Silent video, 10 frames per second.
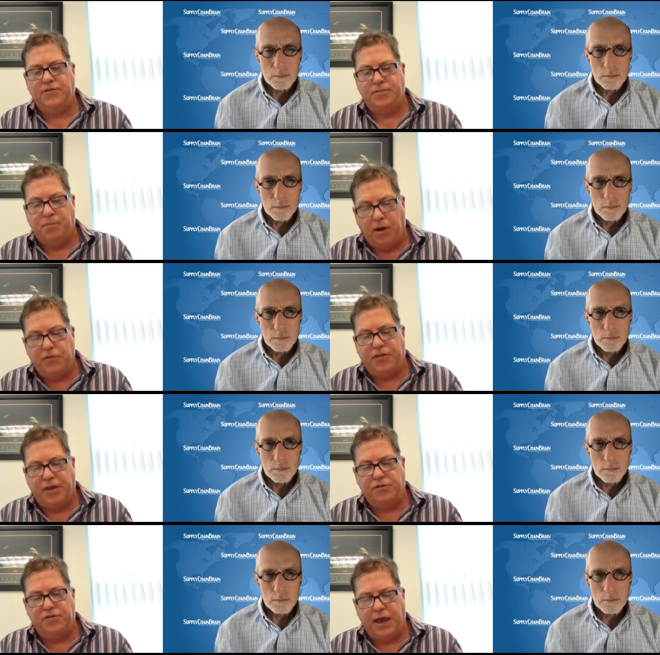Speaker 1: small
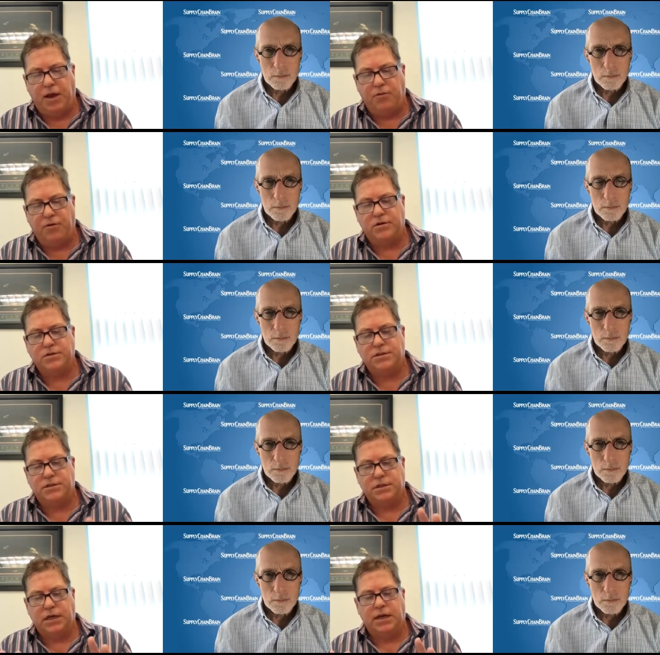cell
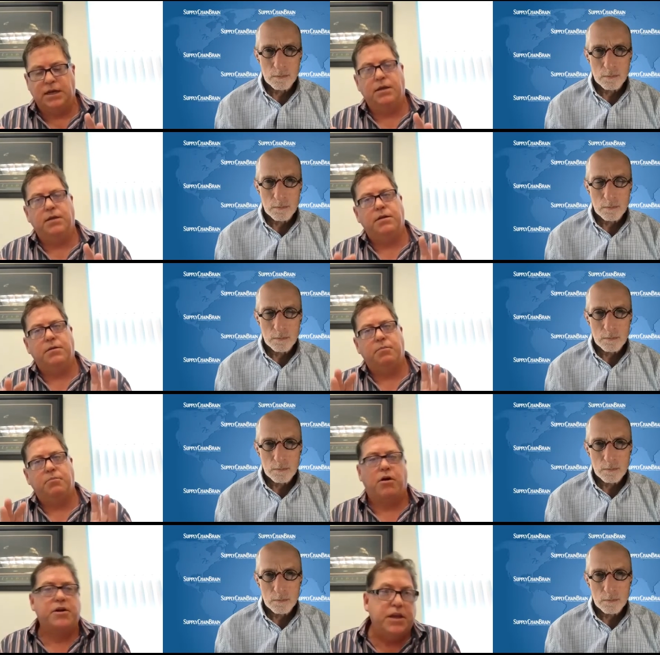towers, uh,
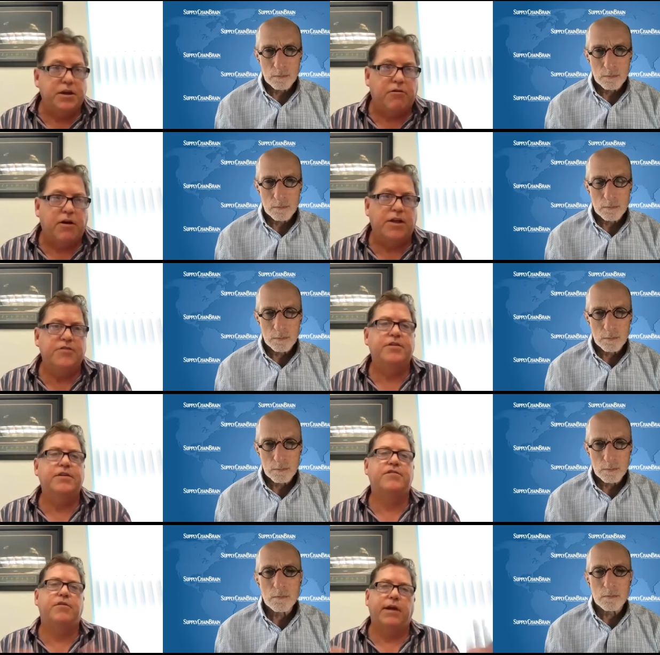parking
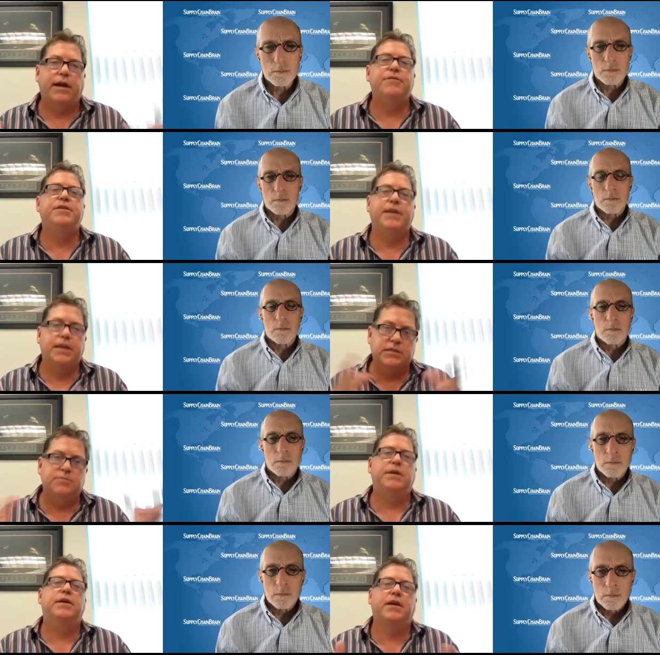garages. So everything
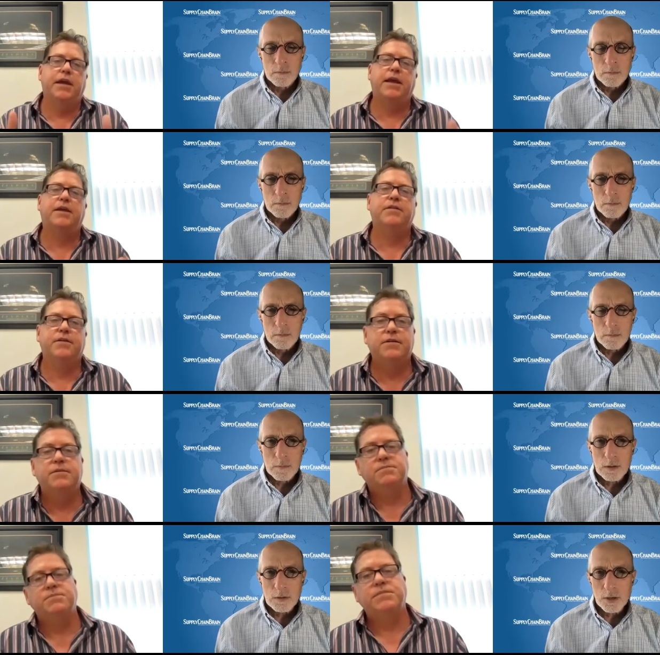is being connected.
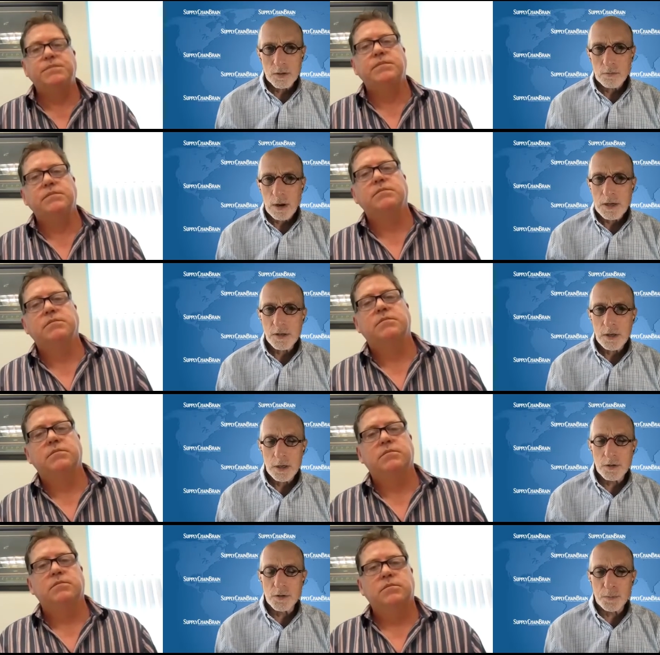
Speaker 2: Does it raise any
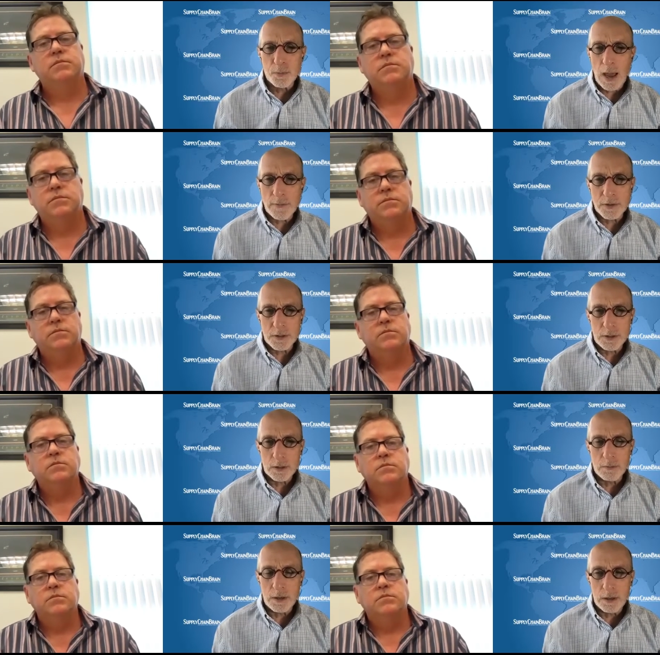issues of privacy?
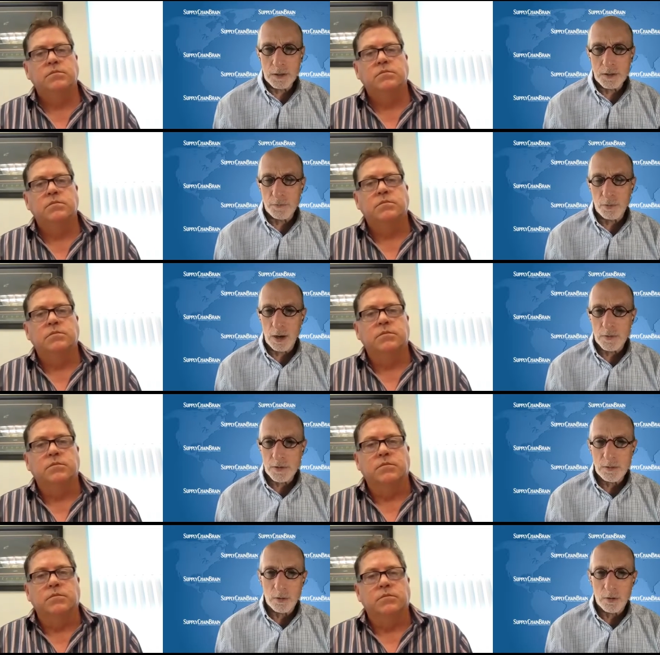I mean, as if
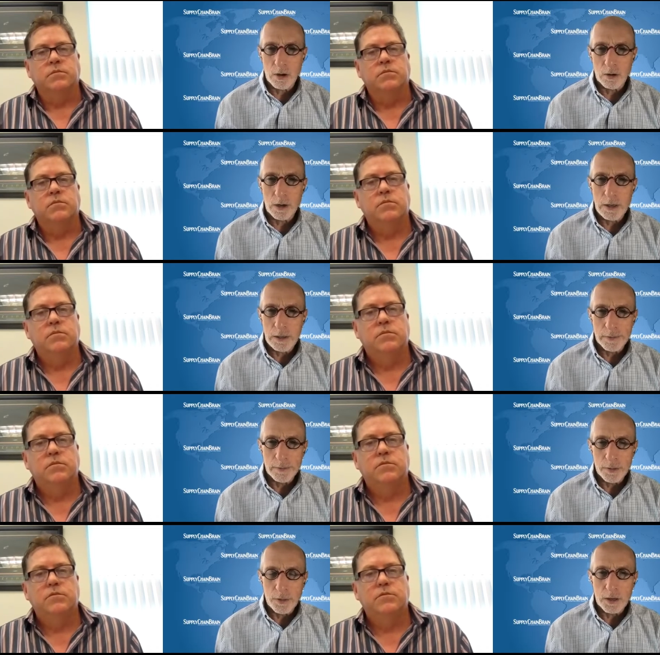privacy weren't already a,
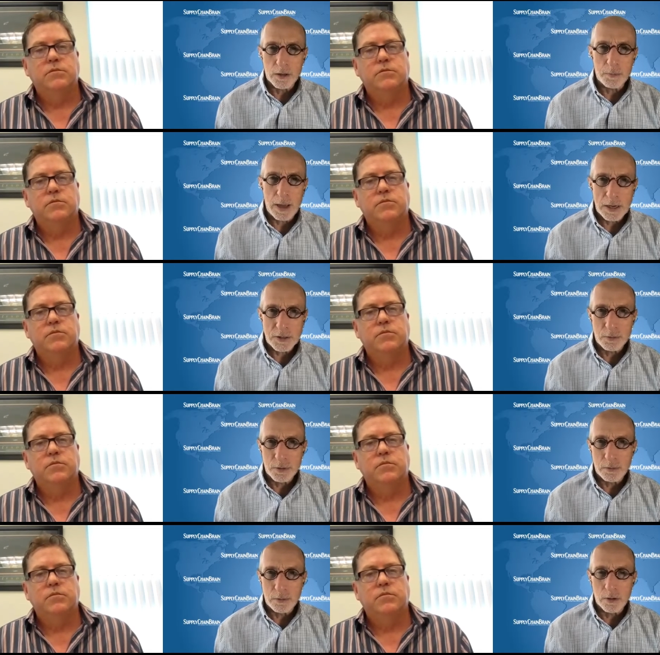a thing of the past
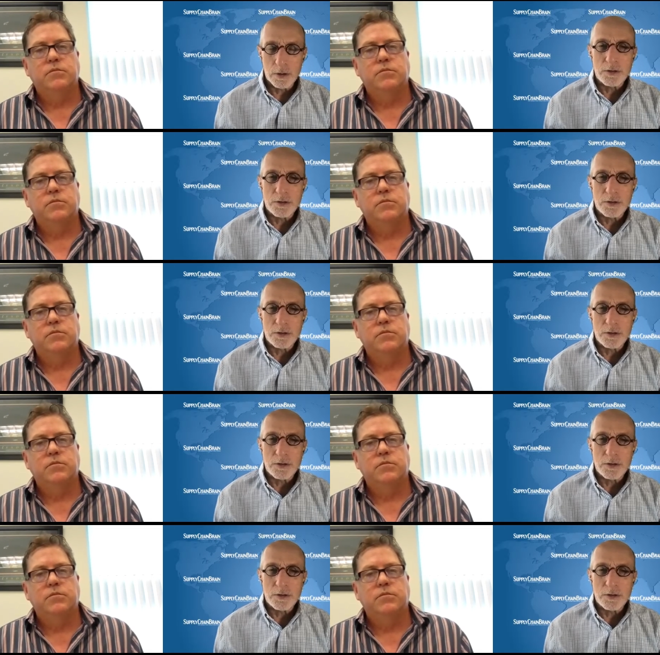with current